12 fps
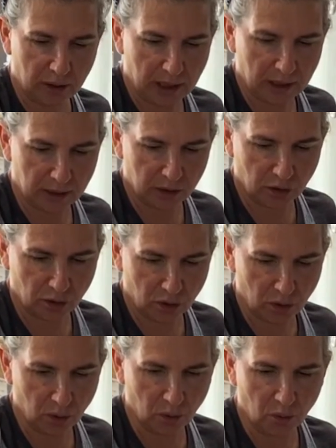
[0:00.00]
that's
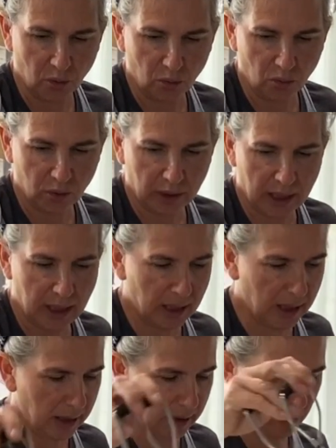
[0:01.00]

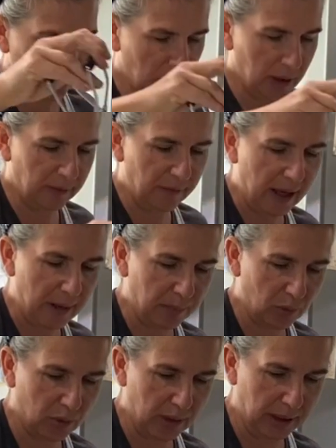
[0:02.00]
okay. It will
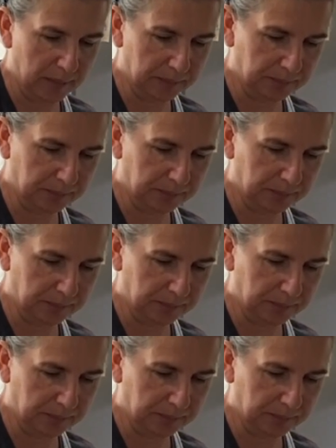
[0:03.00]
evaporate.